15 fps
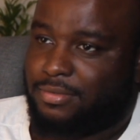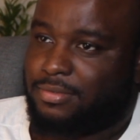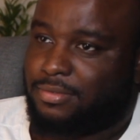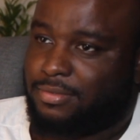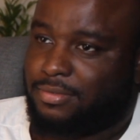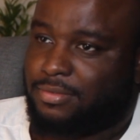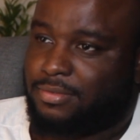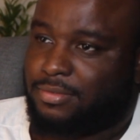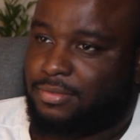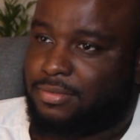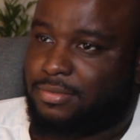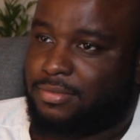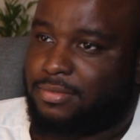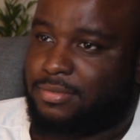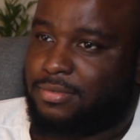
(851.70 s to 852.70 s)

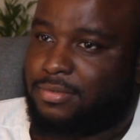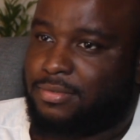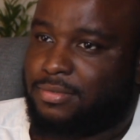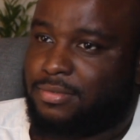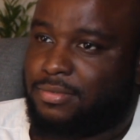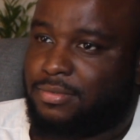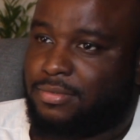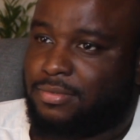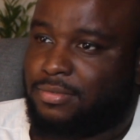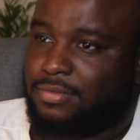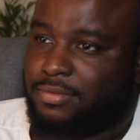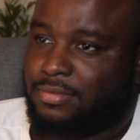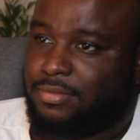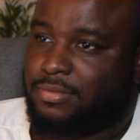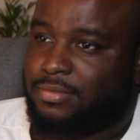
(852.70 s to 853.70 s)

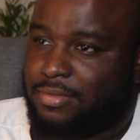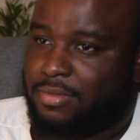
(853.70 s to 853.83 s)
No words are spoken by the person on screen.